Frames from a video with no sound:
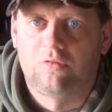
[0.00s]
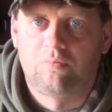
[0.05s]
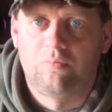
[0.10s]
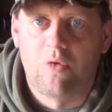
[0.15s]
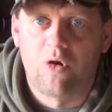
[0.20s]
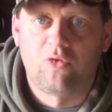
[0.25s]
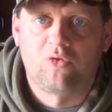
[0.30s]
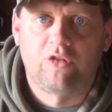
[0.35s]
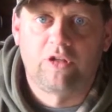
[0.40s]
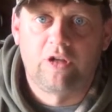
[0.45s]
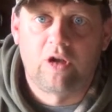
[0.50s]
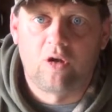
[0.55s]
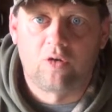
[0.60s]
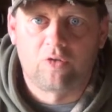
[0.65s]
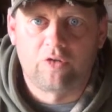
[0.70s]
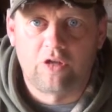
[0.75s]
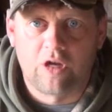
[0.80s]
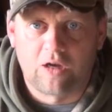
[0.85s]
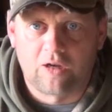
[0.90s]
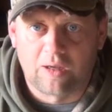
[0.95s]
mostly all
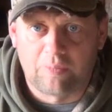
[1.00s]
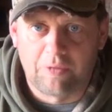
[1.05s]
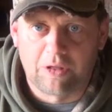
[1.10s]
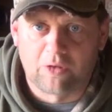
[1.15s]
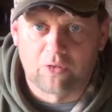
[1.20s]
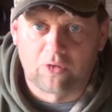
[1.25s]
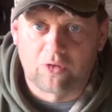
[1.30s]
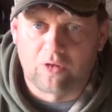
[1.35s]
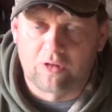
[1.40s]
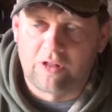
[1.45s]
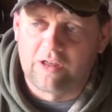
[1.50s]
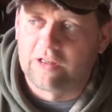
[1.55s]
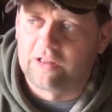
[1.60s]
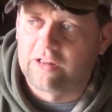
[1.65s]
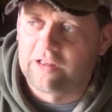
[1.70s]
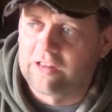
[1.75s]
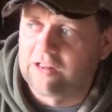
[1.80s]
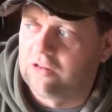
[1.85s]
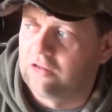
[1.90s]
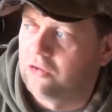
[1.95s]
junk. I mean, there's
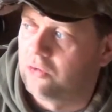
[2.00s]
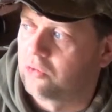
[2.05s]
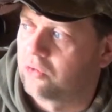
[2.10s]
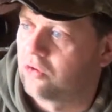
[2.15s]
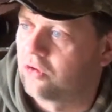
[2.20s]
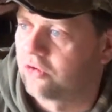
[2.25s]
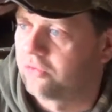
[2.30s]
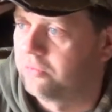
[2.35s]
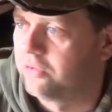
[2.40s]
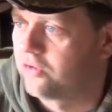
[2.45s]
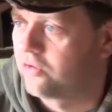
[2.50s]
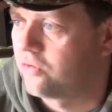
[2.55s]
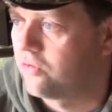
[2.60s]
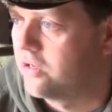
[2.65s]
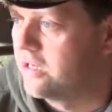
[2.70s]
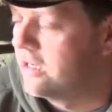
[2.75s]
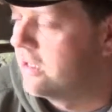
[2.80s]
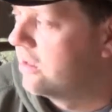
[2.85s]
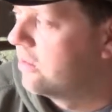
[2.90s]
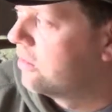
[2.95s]
like a little Christmas
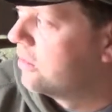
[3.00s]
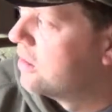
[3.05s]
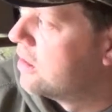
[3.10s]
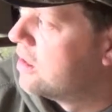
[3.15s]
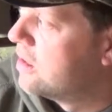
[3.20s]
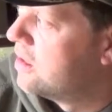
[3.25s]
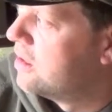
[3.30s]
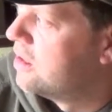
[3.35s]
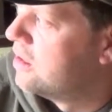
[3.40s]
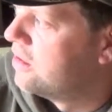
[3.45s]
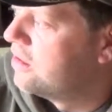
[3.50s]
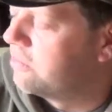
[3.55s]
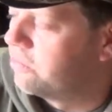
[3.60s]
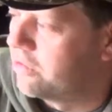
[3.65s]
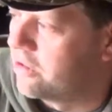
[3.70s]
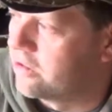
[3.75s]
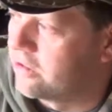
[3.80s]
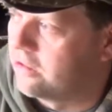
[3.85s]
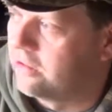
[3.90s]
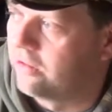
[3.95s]
tree that you
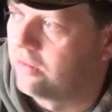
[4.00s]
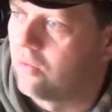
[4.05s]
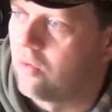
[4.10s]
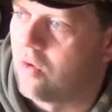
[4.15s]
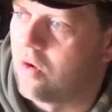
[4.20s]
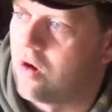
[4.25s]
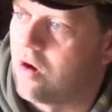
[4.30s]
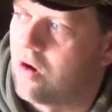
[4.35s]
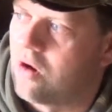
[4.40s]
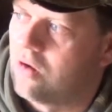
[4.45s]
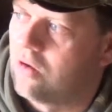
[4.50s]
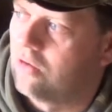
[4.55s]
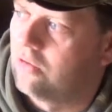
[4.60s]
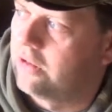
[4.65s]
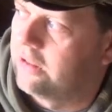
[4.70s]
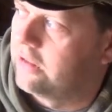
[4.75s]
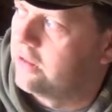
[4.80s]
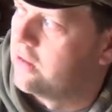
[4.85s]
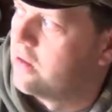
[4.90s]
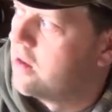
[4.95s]
plug into the wall,
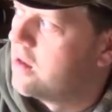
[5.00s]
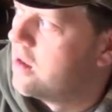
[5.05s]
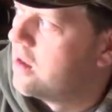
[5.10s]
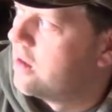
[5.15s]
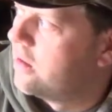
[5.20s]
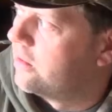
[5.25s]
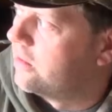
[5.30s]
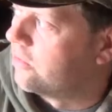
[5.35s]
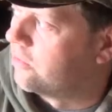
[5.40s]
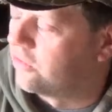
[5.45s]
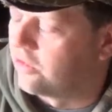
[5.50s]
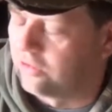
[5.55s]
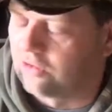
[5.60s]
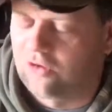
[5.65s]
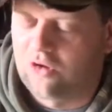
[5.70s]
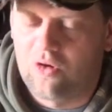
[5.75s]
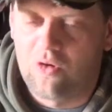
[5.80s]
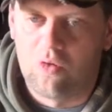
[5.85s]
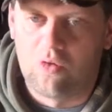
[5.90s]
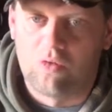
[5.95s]
and there was a
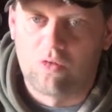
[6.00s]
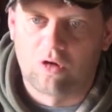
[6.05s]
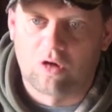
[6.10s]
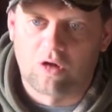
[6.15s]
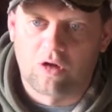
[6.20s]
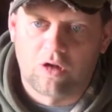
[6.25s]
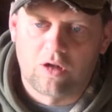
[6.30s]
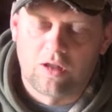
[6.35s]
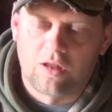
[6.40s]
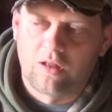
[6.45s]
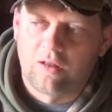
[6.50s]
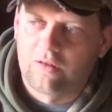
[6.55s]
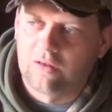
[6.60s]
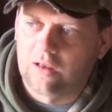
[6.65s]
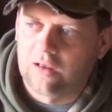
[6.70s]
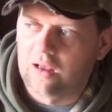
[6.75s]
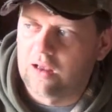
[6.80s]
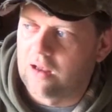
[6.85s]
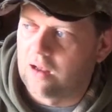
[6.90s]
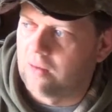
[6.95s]
cooler,
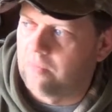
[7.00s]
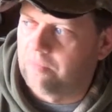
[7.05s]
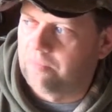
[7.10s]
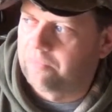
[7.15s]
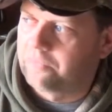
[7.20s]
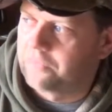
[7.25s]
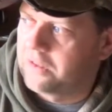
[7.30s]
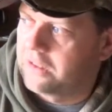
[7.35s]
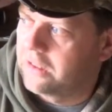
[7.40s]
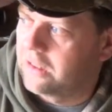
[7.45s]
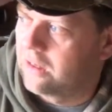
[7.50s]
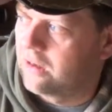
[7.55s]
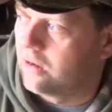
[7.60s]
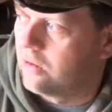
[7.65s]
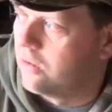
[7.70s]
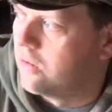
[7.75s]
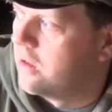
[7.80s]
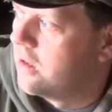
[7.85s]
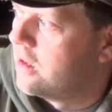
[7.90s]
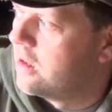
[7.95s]
you
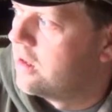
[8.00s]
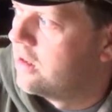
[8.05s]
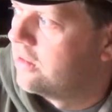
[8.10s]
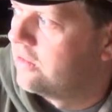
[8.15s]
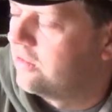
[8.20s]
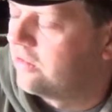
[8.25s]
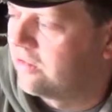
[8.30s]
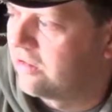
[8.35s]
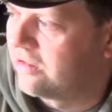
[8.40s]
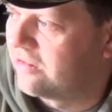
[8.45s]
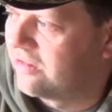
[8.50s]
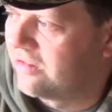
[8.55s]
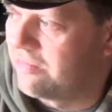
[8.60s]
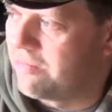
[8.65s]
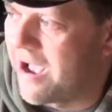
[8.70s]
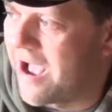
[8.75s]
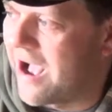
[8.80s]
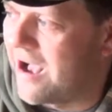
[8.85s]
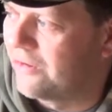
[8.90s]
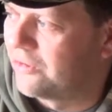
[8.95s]
know, just some
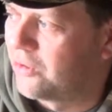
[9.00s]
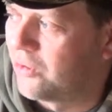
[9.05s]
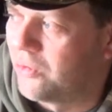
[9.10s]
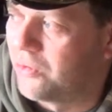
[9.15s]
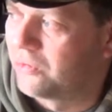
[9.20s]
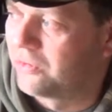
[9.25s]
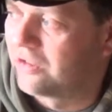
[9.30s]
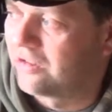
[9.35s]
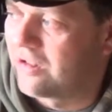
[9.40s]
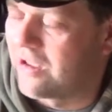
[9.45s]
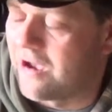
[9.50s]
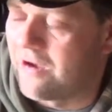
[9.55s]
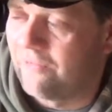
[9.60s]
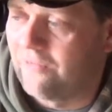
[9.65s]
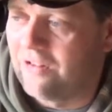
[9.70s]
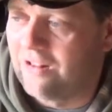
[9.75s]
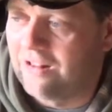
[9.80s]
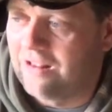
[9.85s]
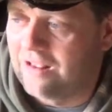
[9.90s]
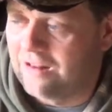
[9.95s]
household
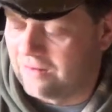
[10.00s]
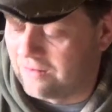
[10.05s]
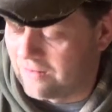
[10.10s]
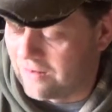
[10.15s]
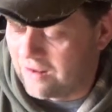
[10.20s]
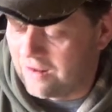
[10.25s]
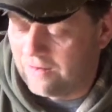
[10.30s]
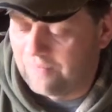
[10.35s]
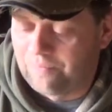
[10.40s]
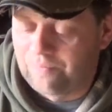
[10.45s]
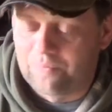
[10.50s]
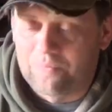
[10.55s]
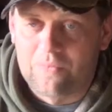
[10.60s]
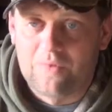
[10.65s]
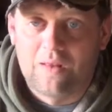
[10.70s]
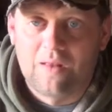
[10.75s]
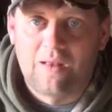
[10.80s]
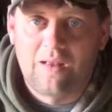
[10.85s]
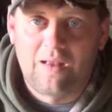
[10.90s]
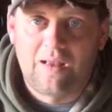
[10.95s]
stuff. And
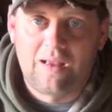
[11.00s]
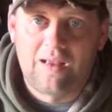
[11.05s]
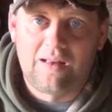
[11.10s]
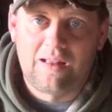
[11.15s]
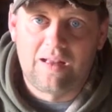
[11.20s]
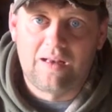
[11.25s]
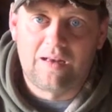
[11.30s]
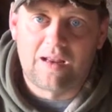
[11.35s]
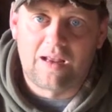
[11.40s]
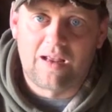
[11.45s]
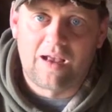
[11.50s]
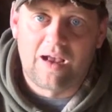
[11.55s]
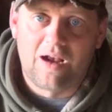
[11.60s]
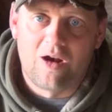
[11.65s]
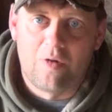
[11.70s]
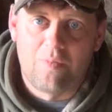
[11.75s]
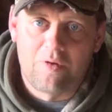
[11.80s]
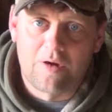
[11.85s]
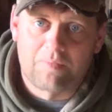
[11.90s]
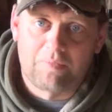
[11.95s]
then I
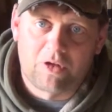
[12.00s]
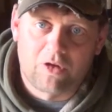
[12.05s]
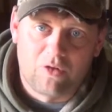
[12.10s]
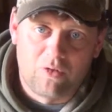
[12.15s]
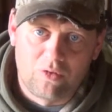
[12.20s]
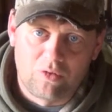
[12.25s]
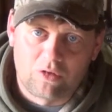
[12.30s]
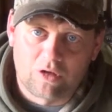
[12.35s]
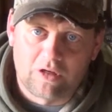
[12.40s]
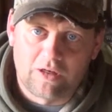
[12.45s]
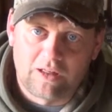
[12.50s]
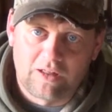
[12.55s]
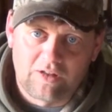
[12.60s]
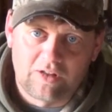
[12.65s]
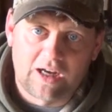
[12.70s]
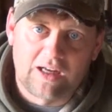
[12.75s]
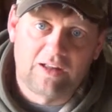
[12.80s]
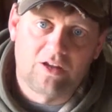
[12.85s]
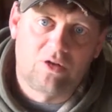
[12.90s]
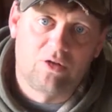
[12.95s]
opened up the cooler, and
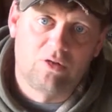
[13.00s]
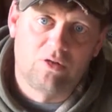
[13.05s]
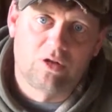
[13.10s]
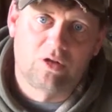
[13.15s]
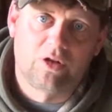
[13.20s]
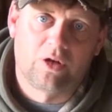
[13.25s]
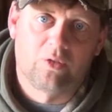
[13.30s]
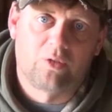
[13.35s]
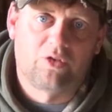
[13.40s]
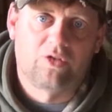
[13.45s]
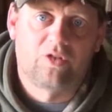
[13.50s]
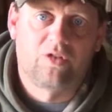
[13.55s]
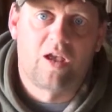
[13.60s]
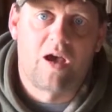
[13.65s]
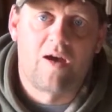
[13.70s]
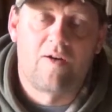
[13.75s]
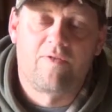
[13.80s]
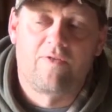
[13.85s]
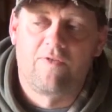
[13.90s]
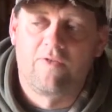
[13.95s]
inside the cooler there was
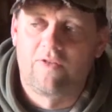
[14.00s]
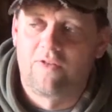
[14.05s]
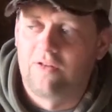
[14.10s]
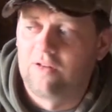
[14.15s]
stuff.